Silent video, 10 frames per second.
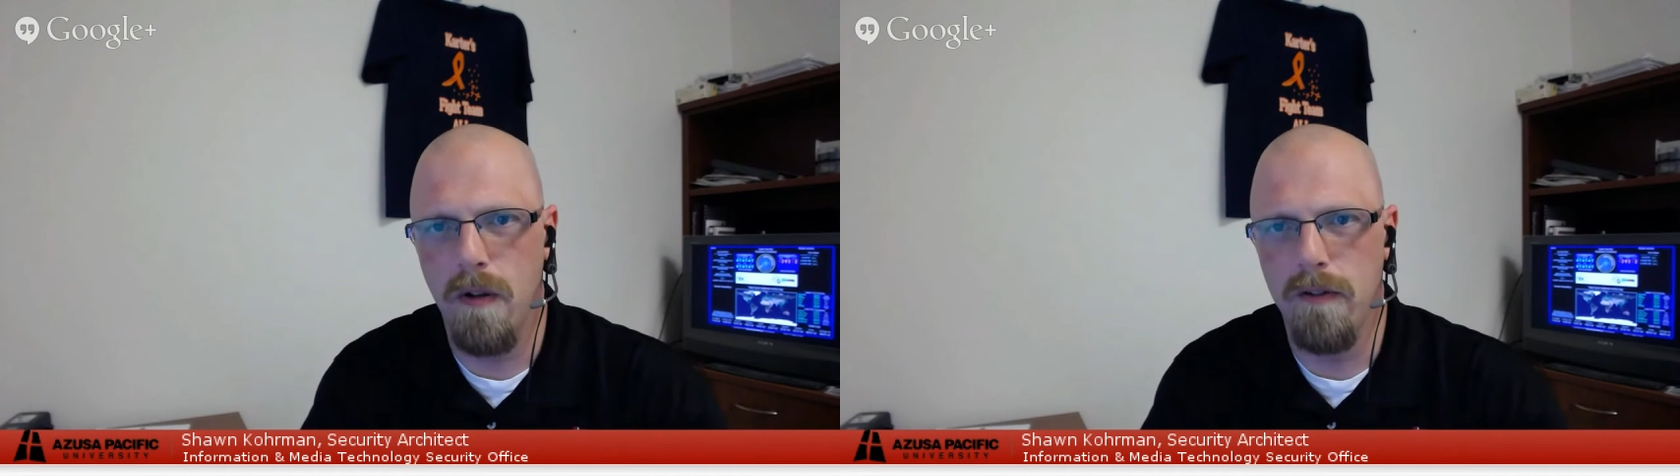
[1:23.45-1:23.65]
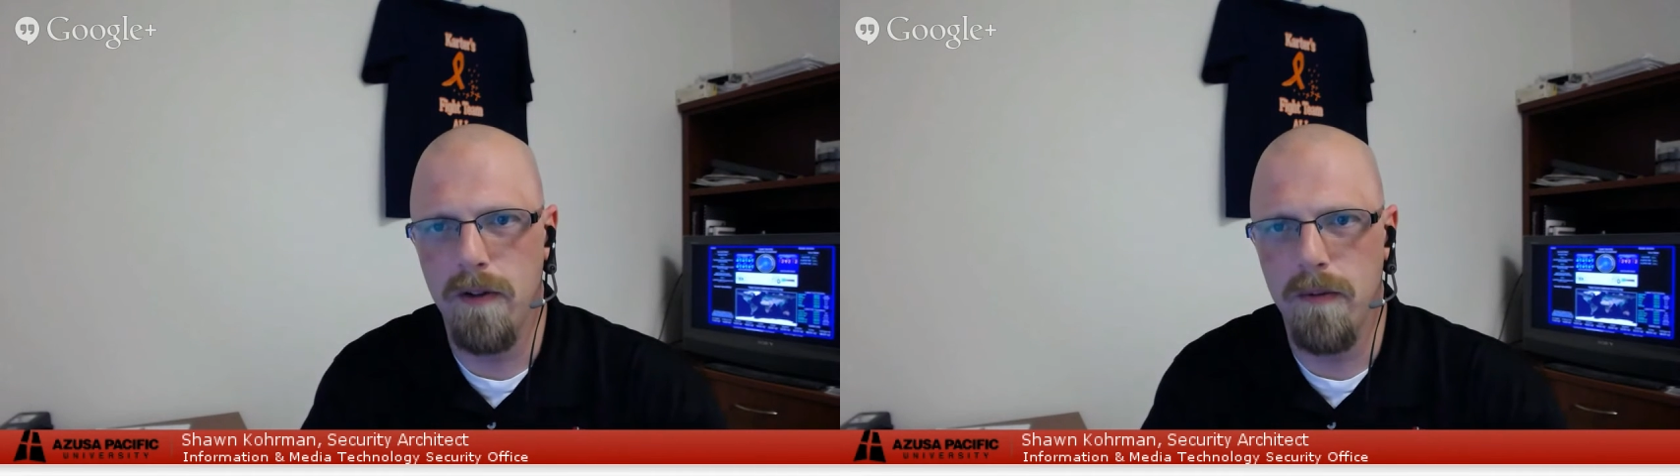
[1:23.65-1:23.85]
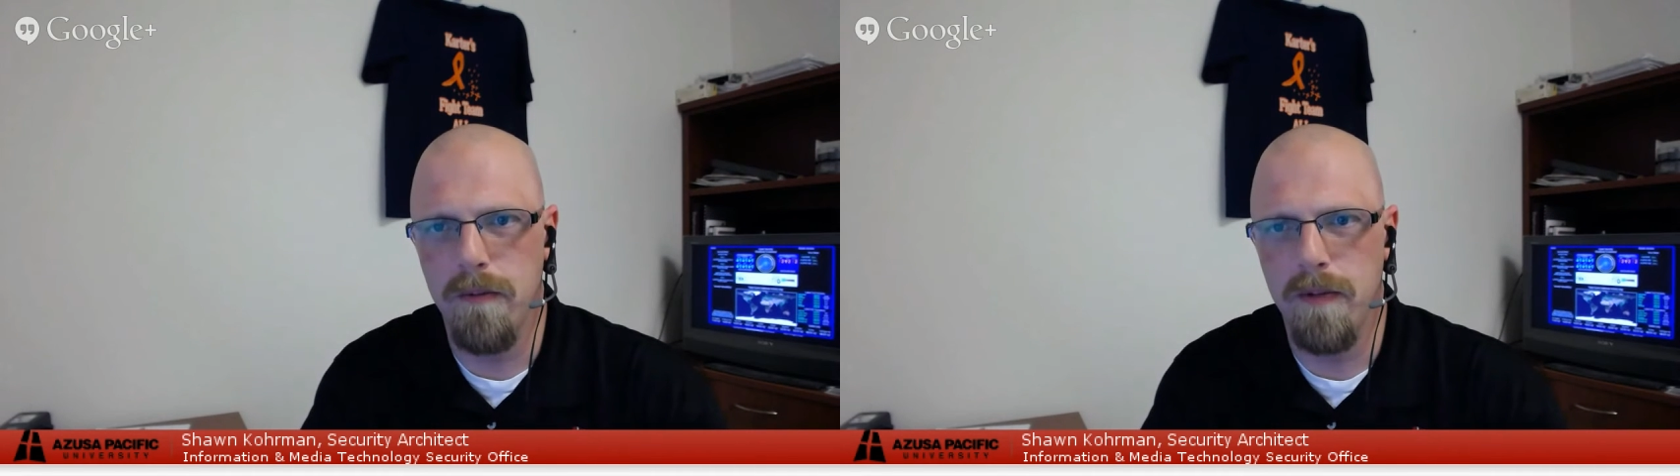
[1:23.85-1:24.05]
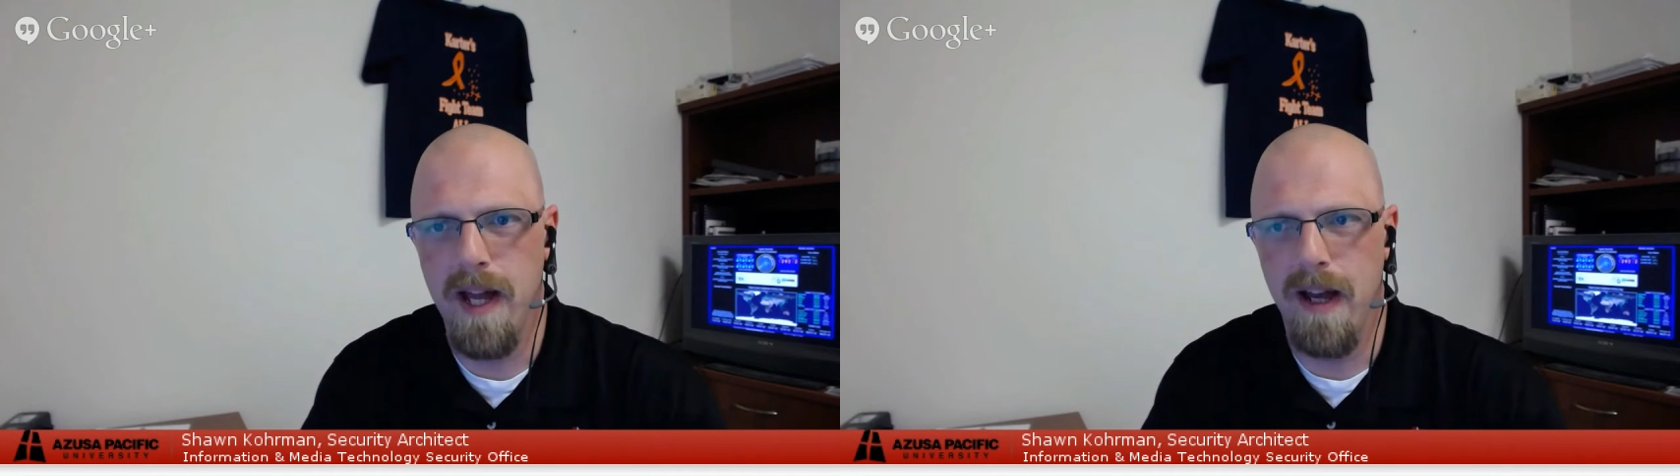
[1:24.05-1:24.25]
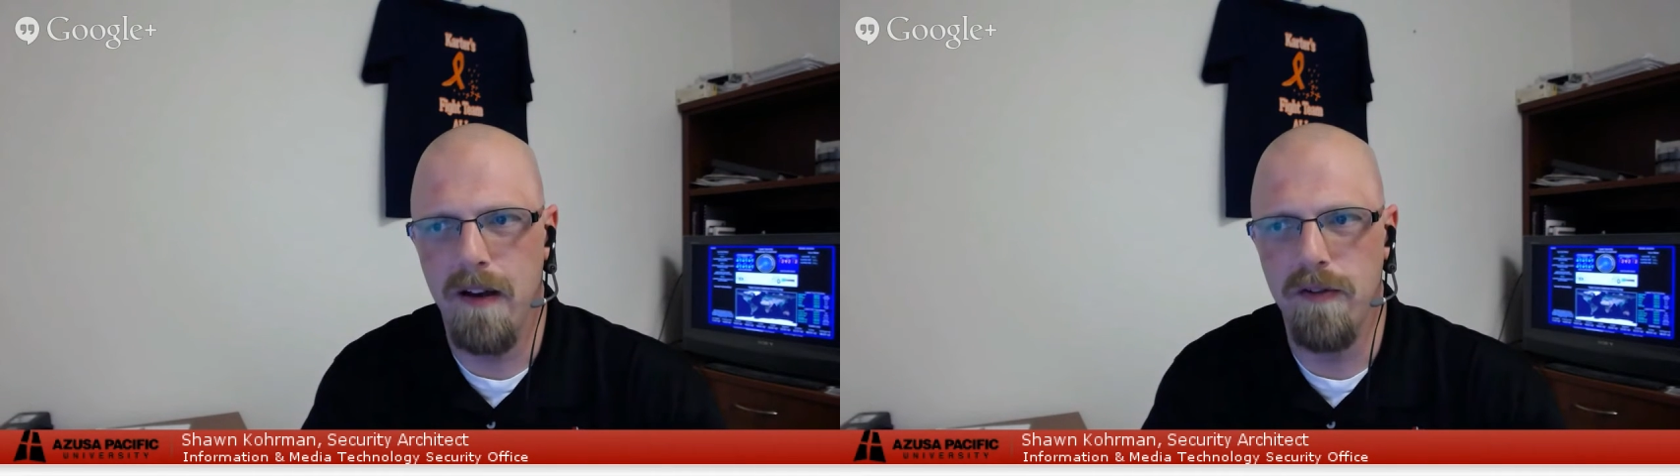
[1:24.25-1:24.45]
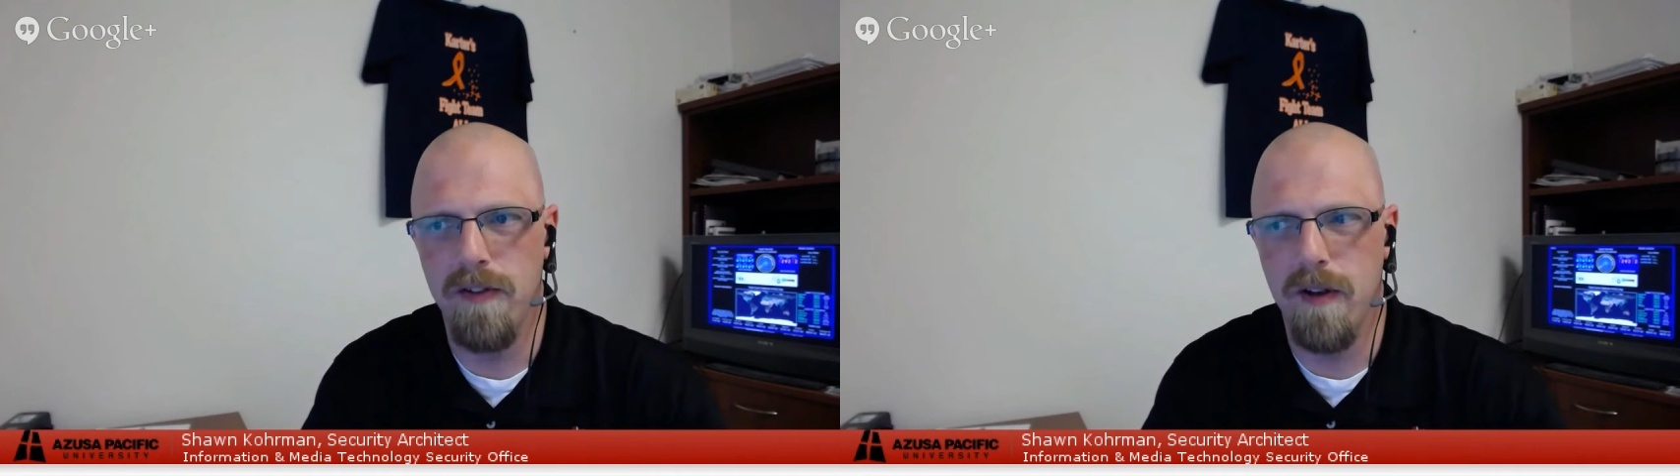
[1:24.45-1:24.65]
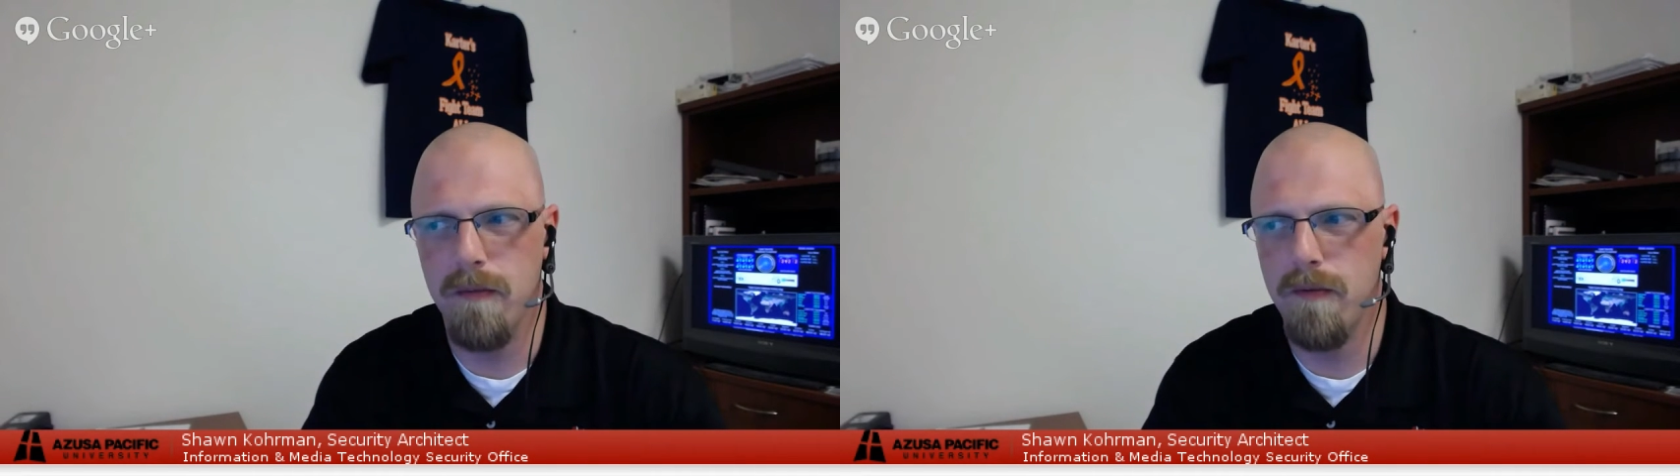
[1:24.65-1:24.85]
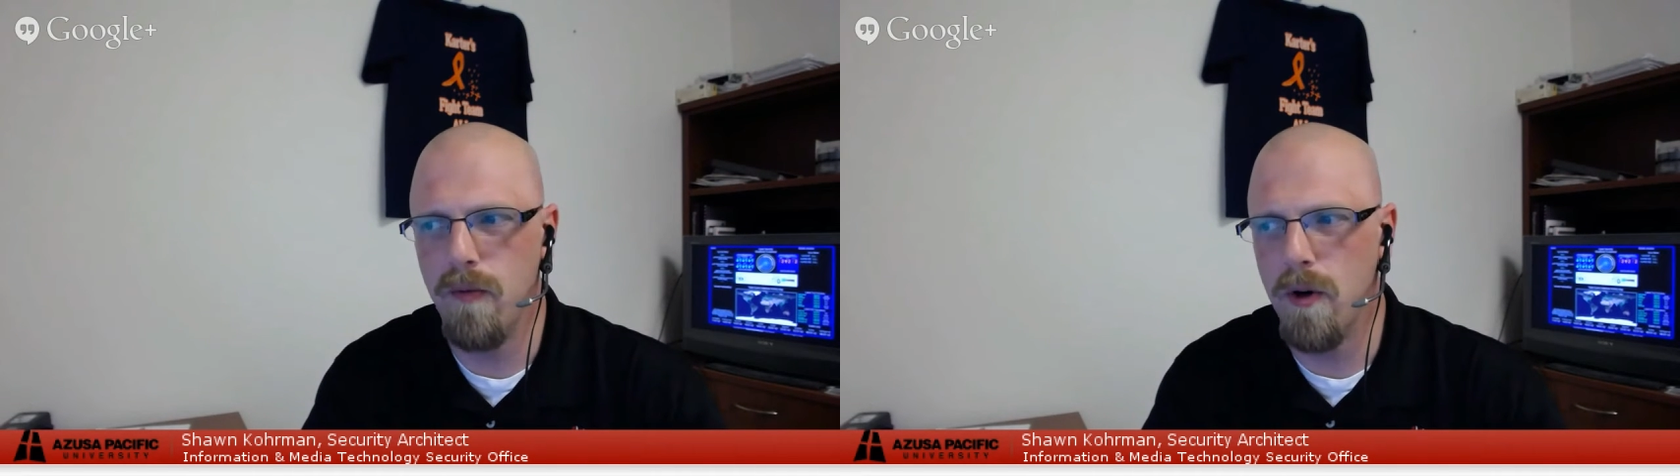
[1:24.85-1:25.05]
of them have
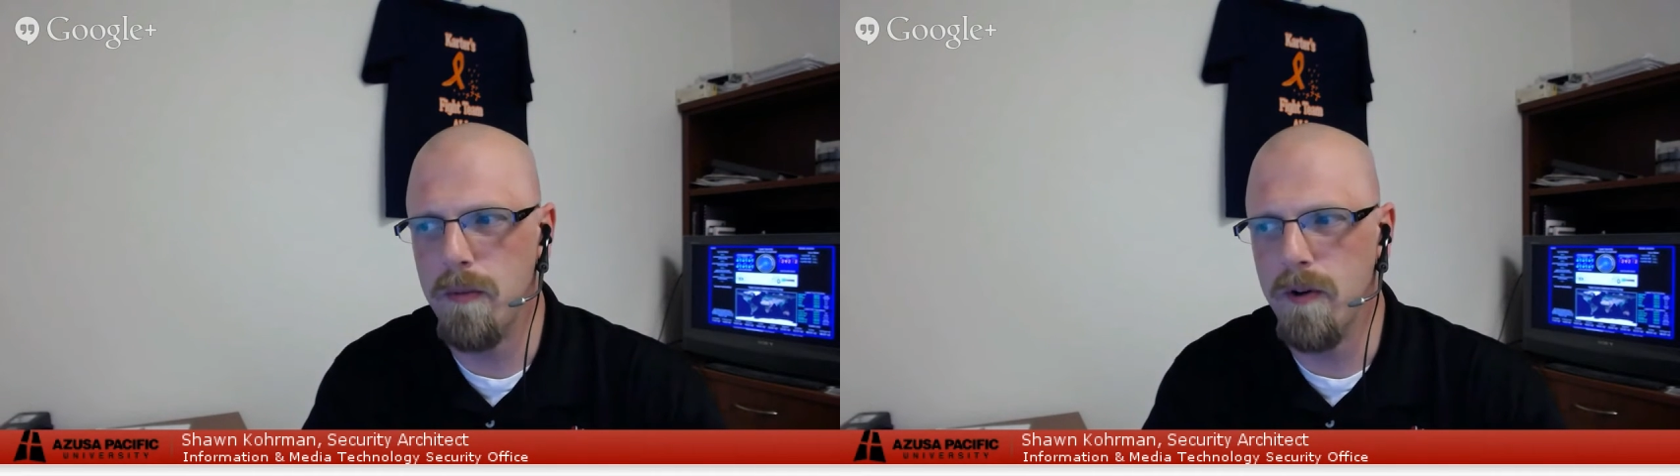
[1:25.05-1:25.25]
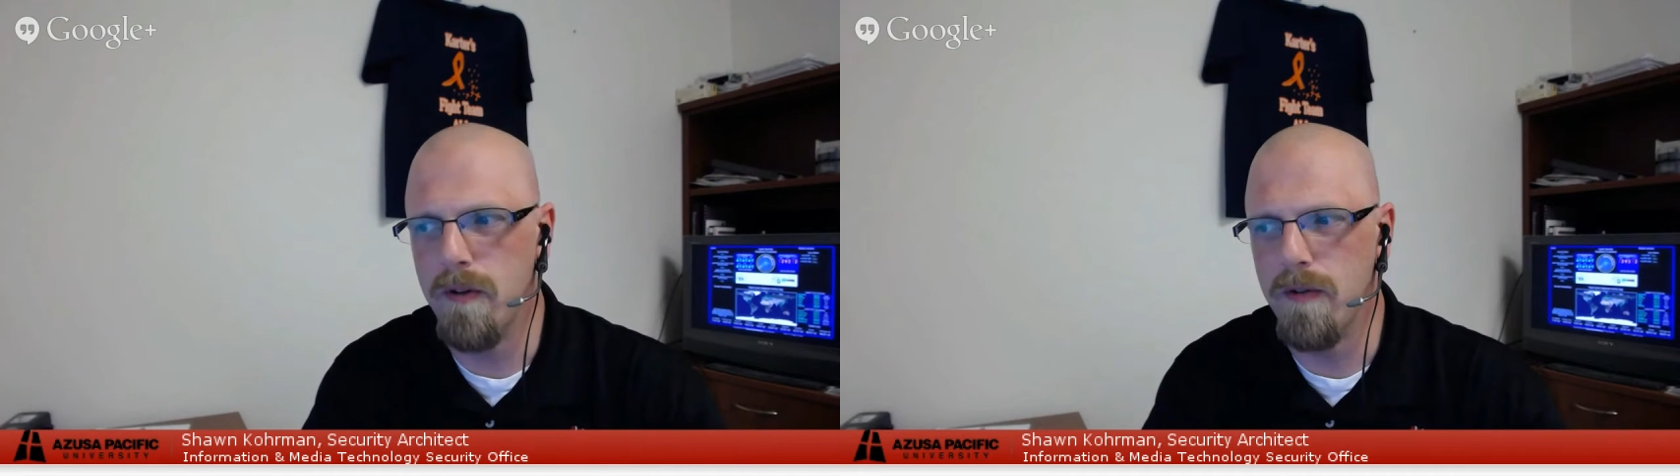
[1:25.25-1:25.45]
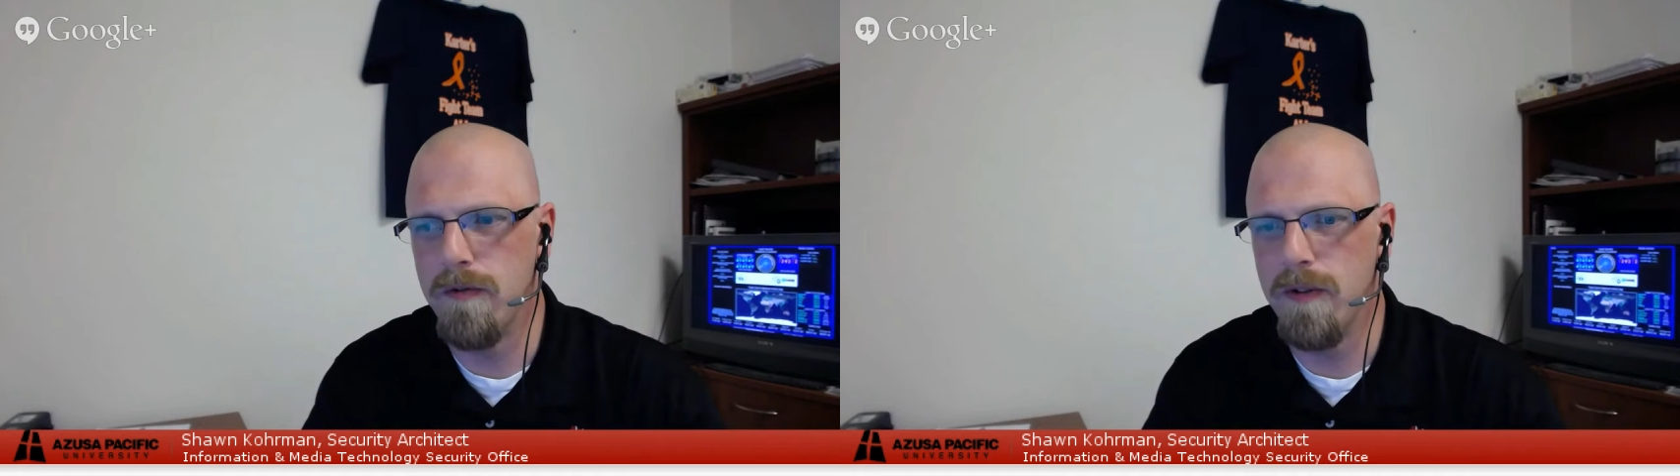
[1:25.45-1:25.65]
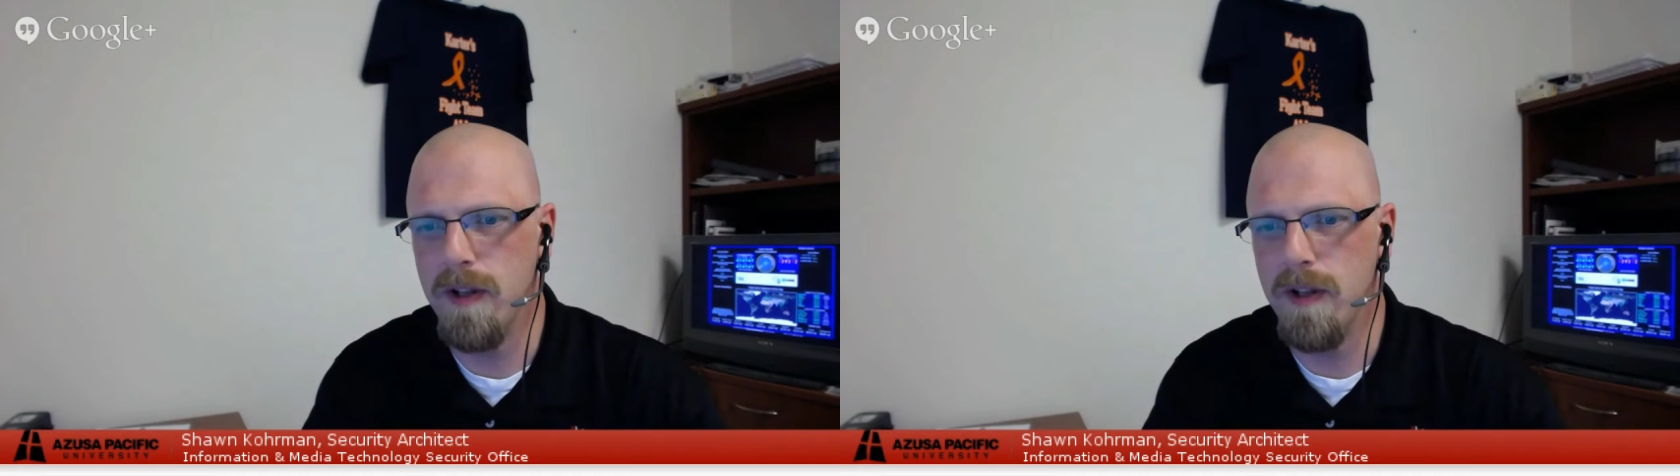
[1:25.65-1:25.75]
some form of